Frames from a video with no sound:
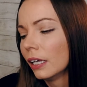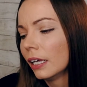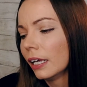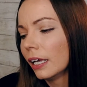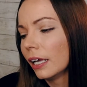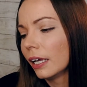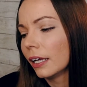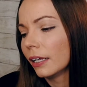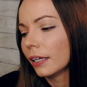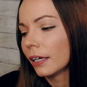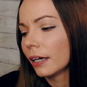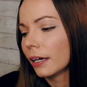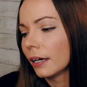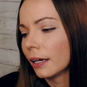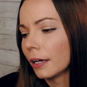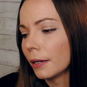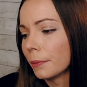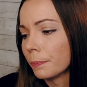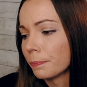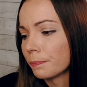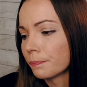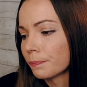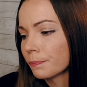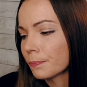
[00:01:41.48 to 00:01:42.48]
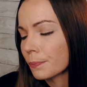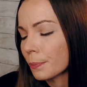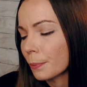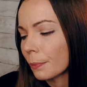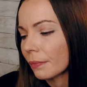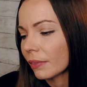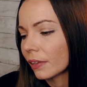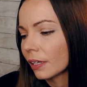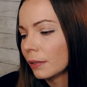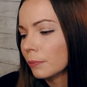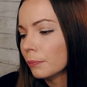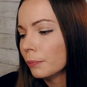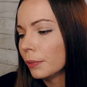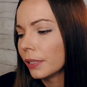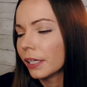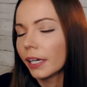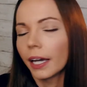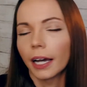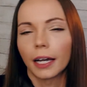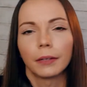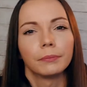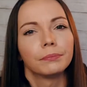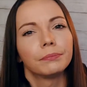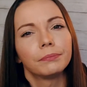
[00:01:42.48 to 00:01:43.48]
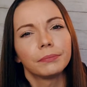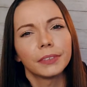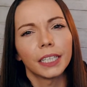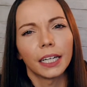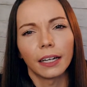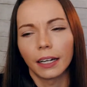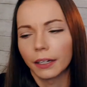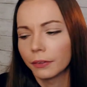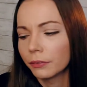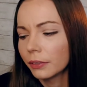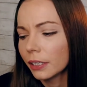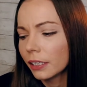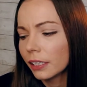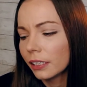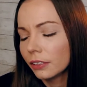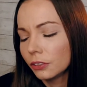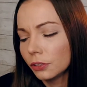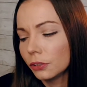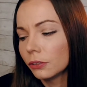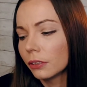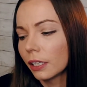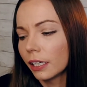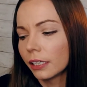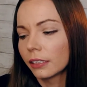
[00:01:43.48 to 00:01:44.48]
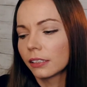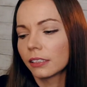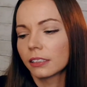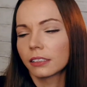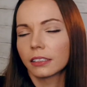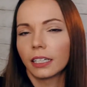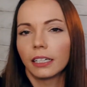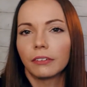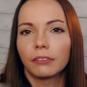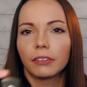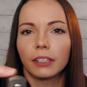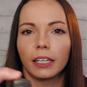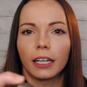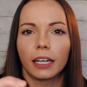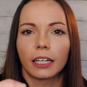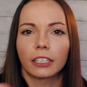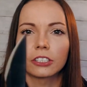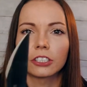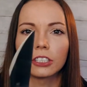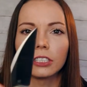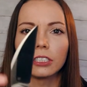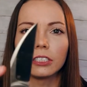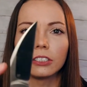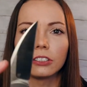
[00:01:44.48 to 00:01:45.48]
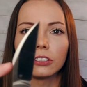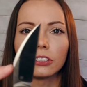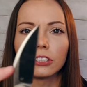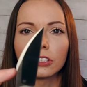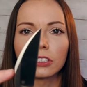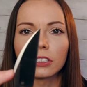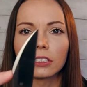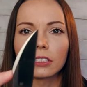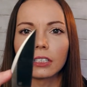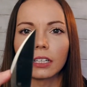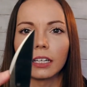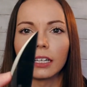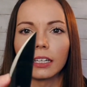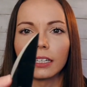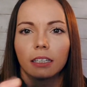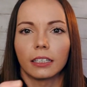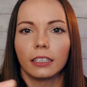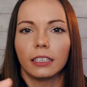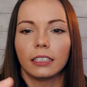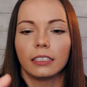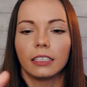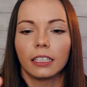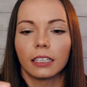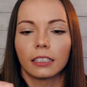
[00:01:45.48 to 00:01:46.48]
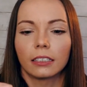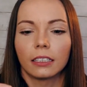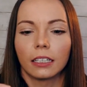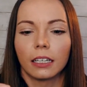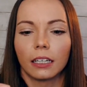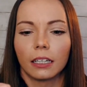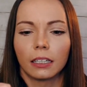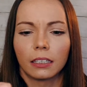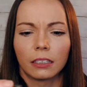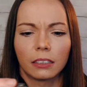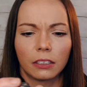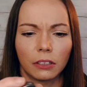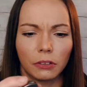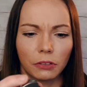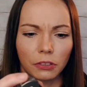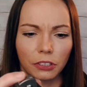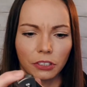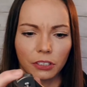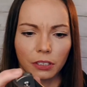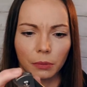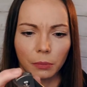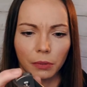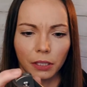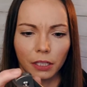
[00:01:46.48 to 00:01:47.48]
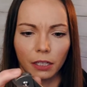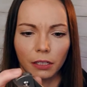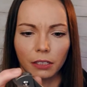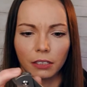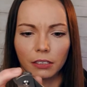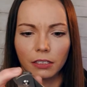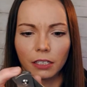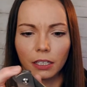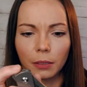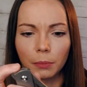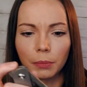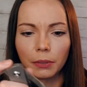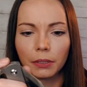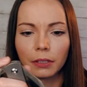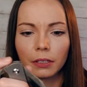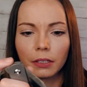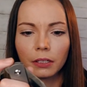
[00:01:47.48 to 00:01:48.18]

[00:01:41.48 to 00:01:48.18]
and, but yeah, I really do like this knife. The action is just like addicting. There's something on the tip.